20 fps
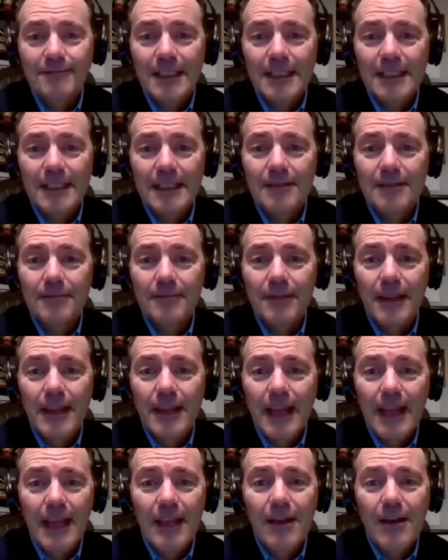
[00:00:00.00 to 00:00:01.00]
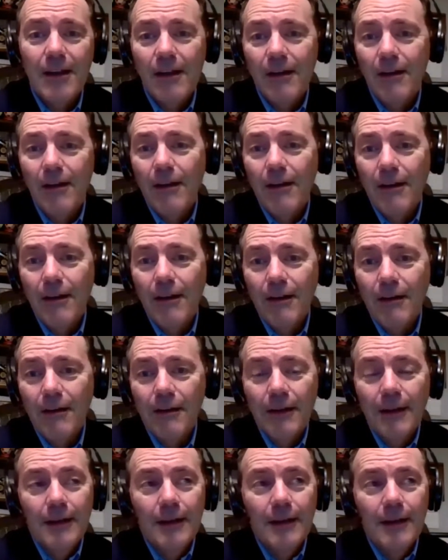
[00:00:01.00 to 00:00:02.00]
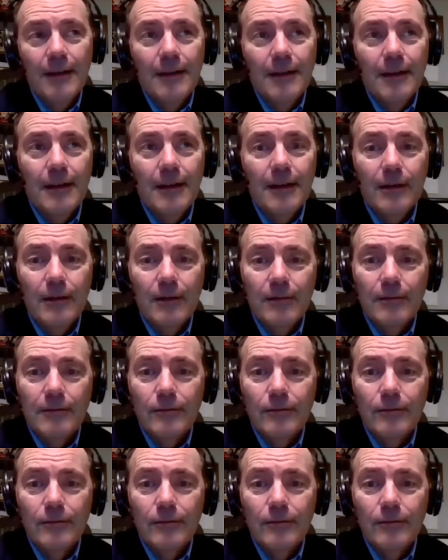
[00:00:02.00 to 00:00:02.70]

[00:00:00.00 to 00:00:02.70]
Um, they are uh,